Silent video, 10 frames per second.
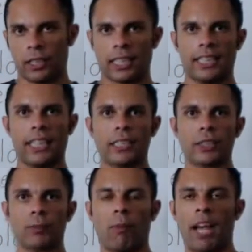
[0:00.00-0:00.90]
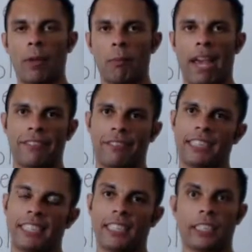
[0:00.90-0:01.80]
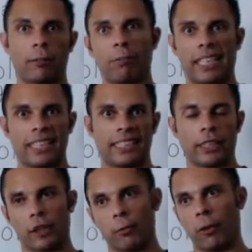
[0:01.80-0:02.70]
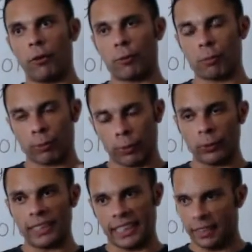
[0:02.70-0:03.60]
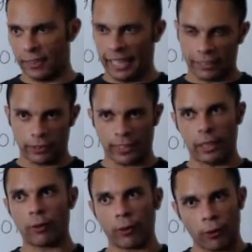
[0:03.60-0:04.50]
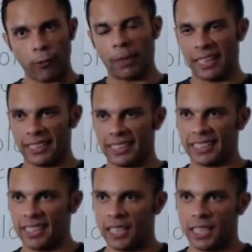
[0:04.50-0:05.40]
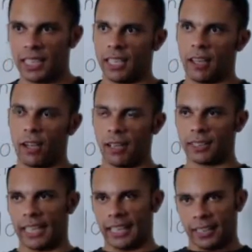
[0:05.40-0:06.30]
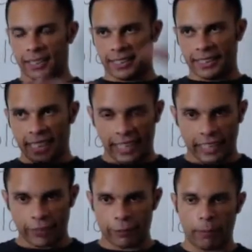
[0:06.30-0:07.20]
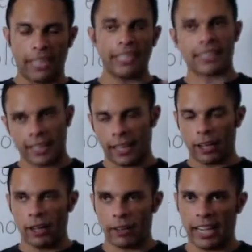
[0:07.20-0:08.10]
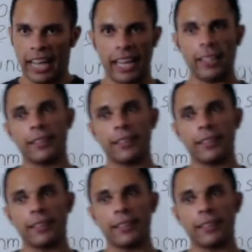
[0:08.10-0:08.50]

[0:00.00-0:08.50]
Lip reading: This is why pathogens can be considered both protein, like those evil robots, like genetic information, like RNA,